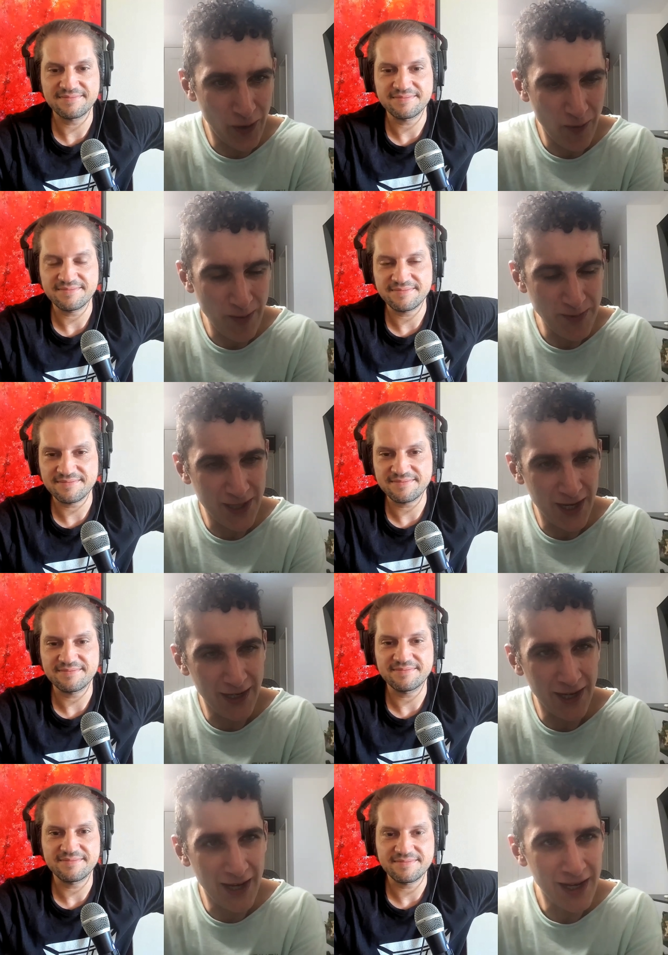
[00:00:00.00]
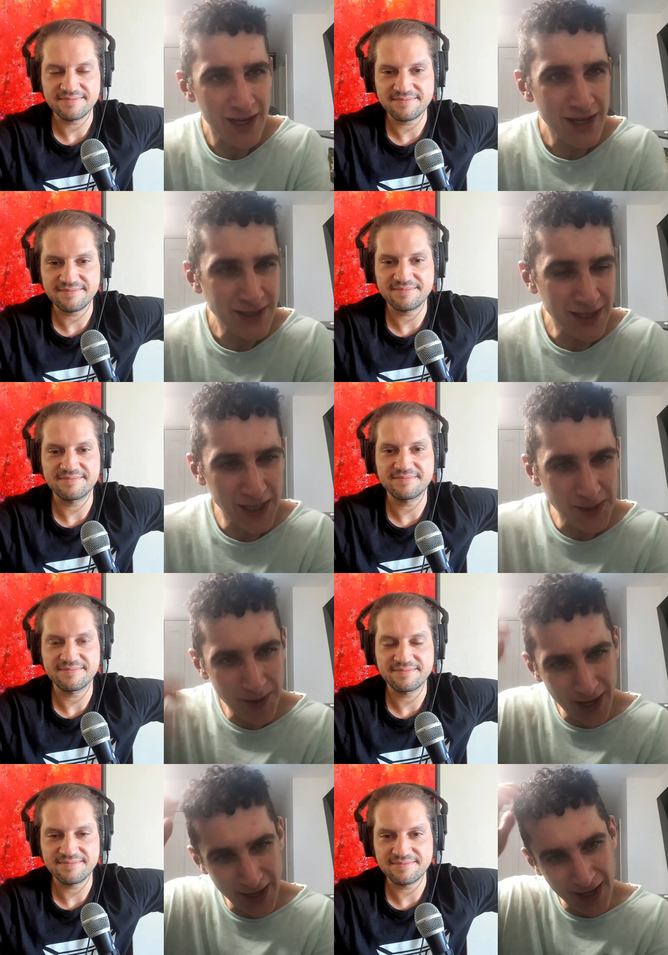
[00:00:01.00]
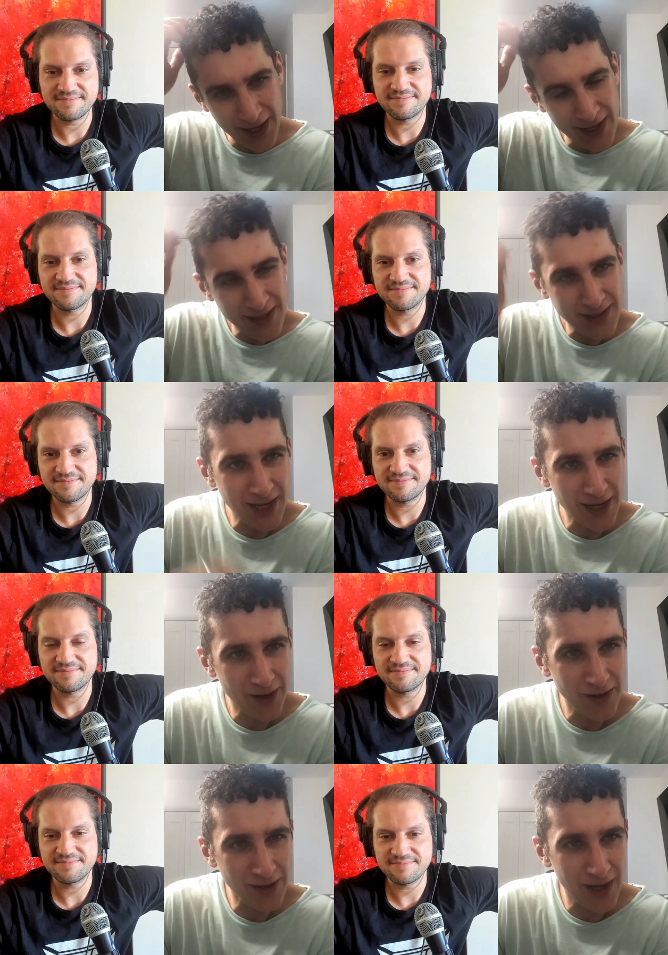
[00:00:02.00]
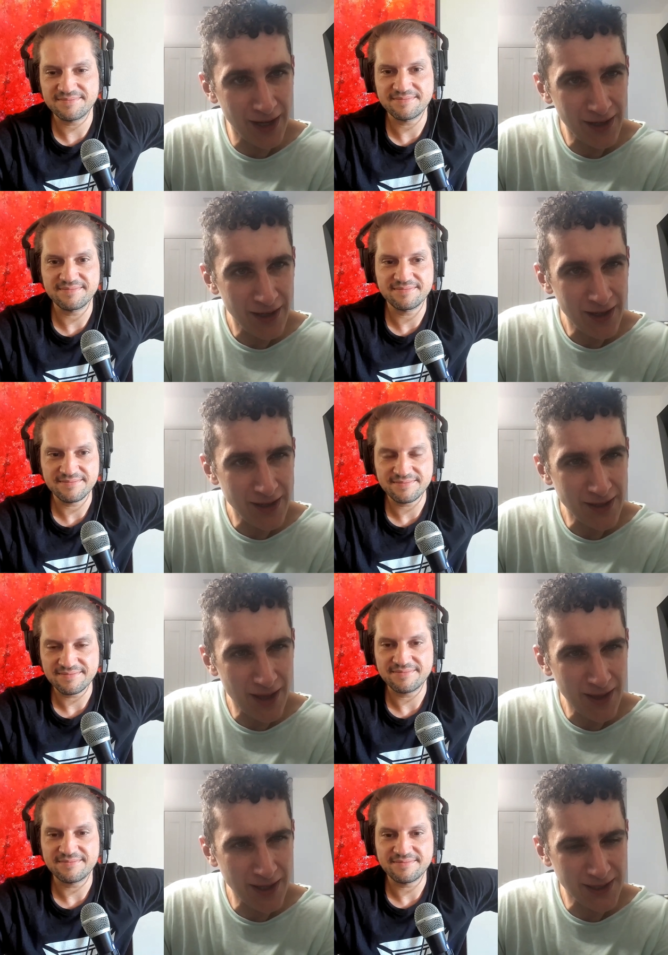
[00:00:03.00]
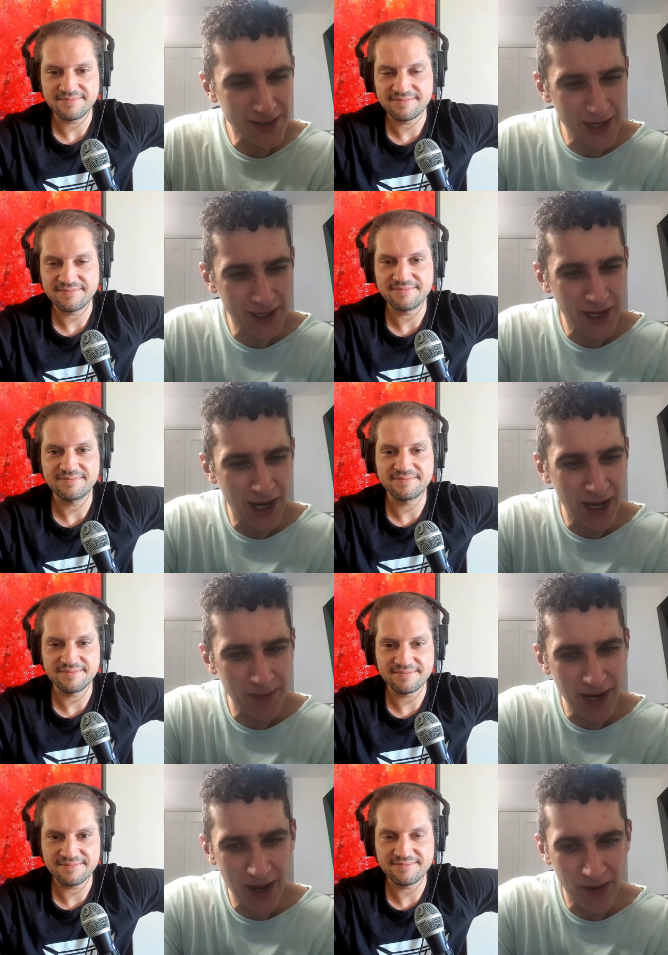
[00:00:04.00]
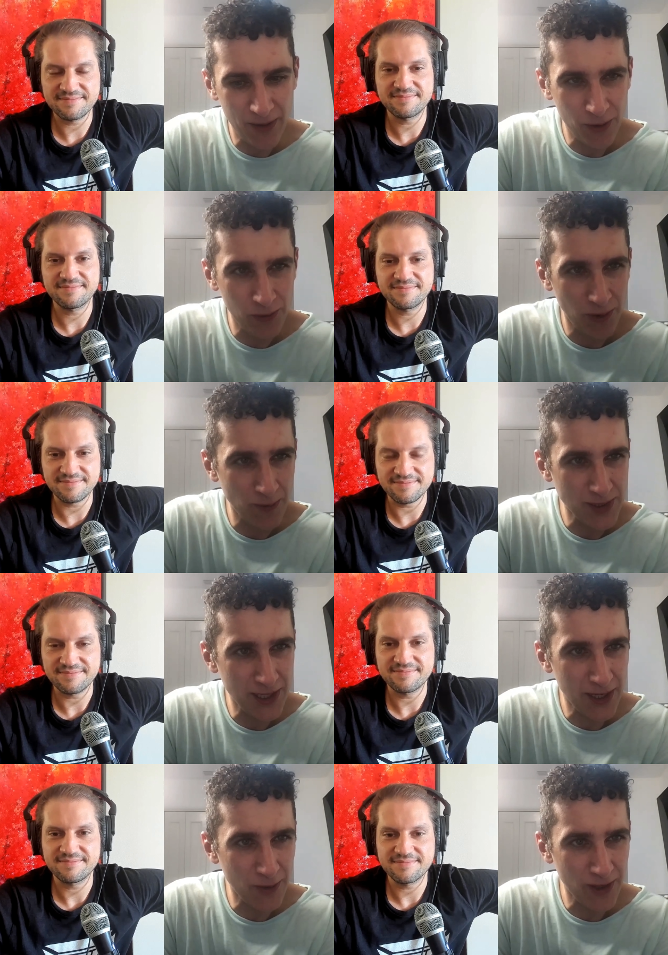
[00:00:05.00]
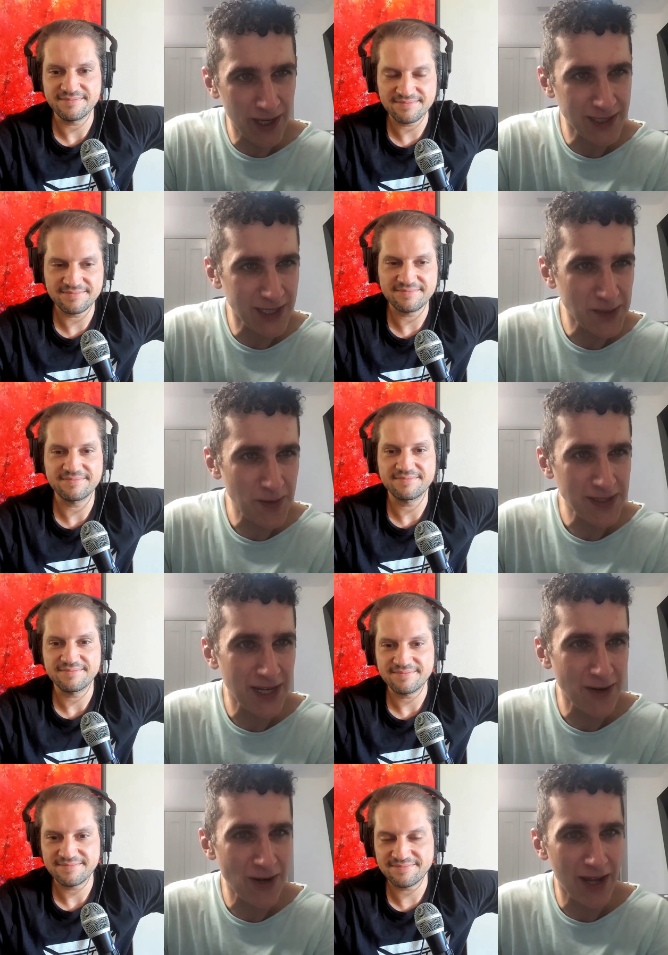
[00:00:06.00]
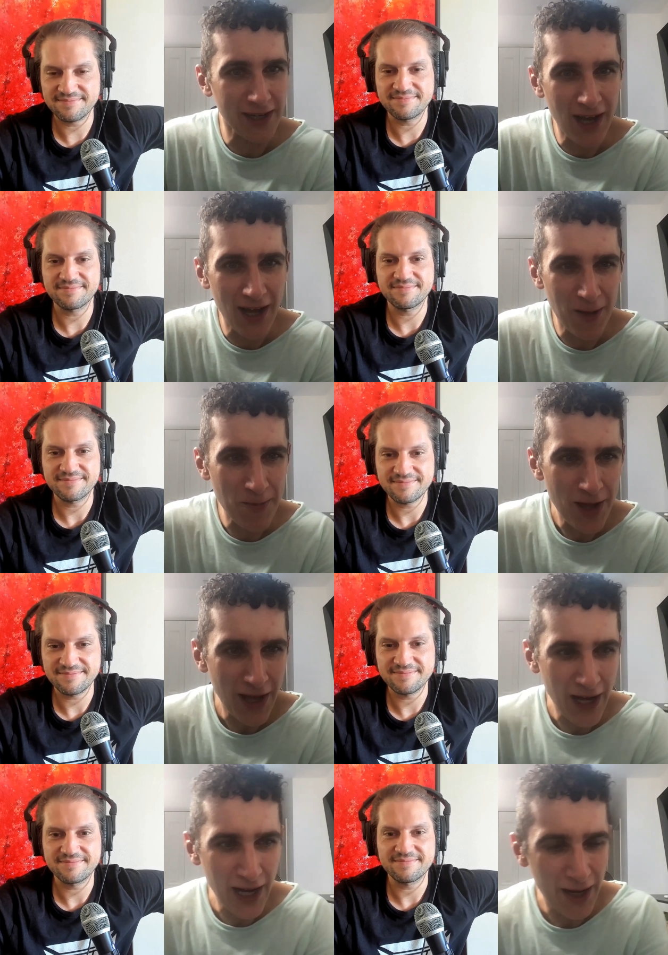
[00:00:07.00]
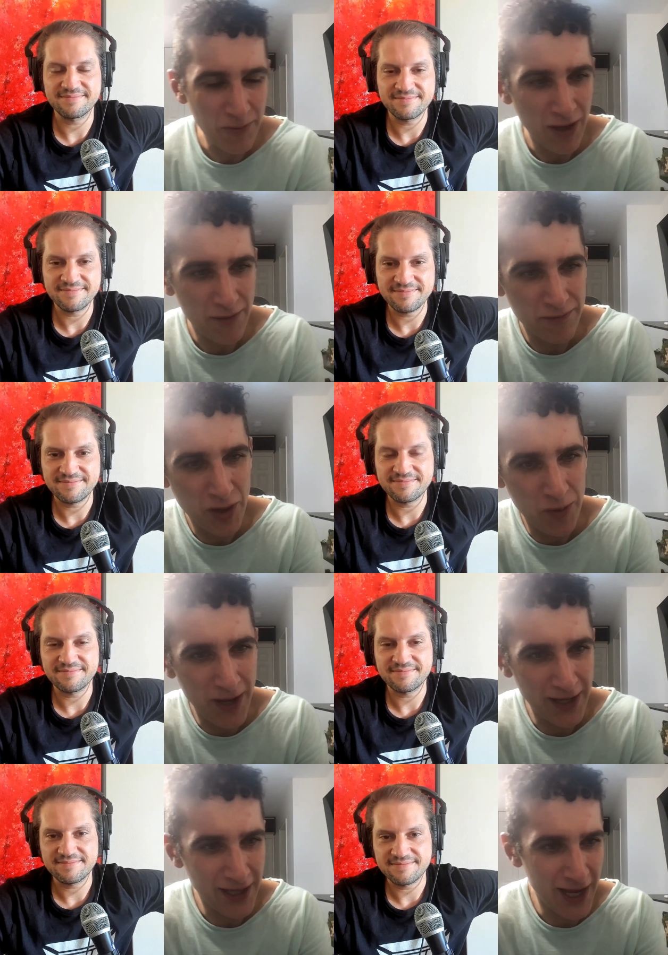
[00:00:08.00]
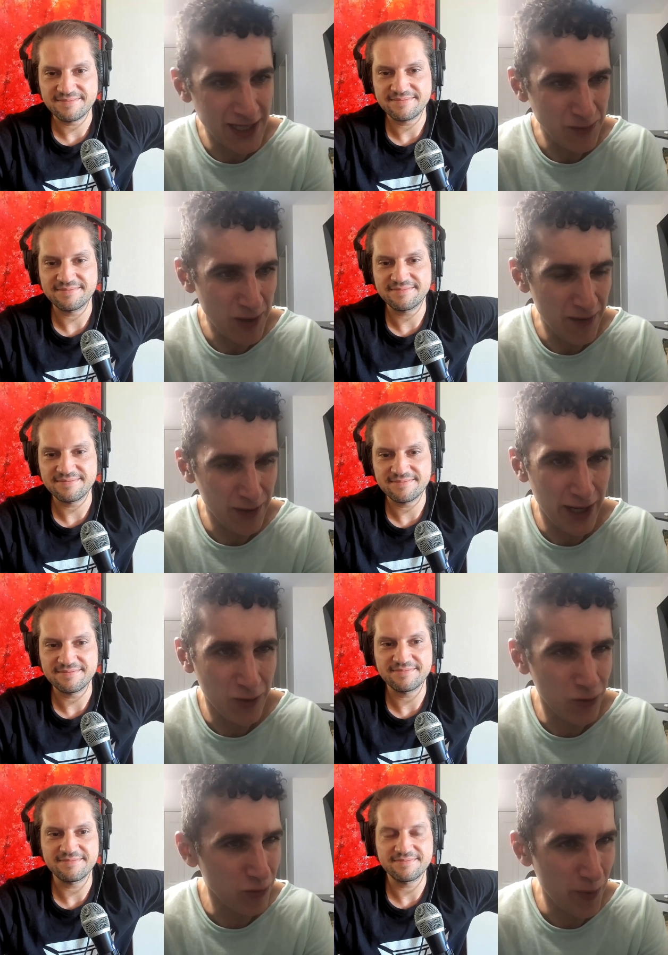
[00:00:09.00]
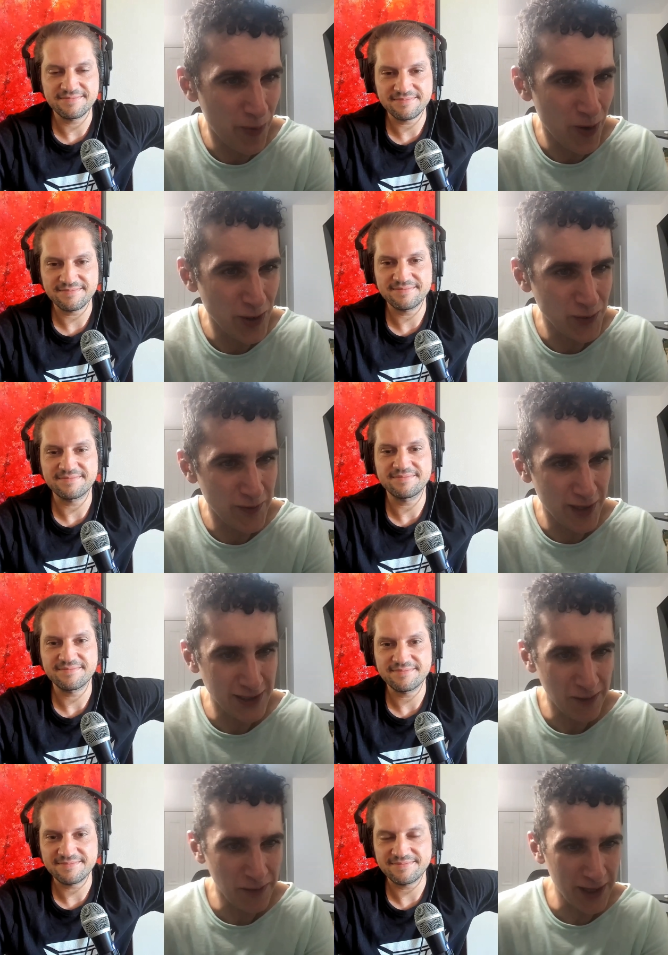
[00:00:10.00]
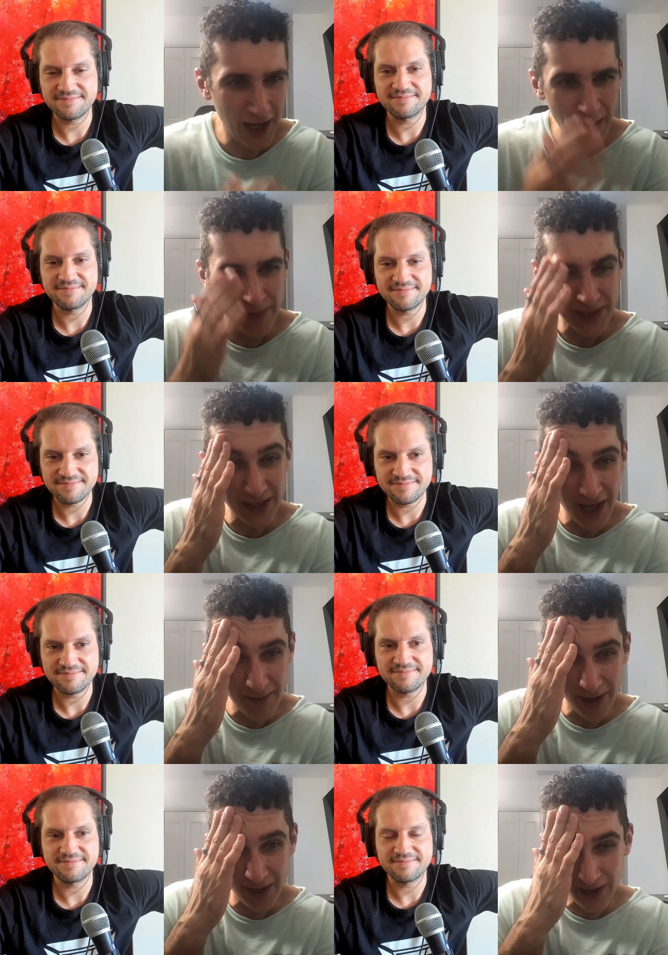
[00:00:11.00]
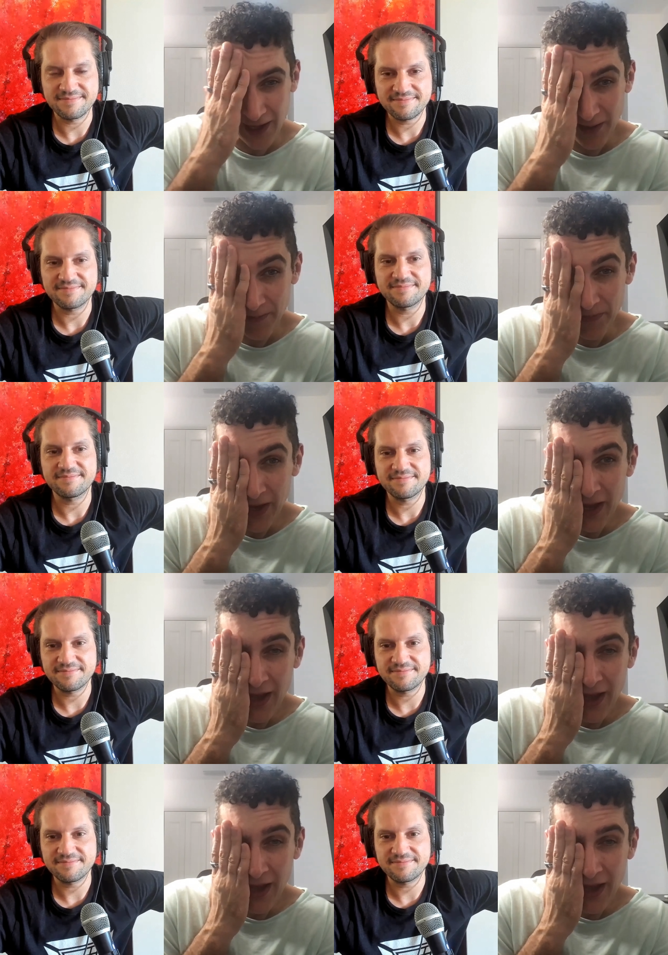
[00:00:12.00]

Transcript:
Speaker 1: You go to our website, uh, CSPI uh, center dot uh, I think it's .com now. The old one was .org. Yes, cspicenter.com. Um, we have, you know, podcasts. We have a lot of cool reports. We've done stuff on campus climate. Um,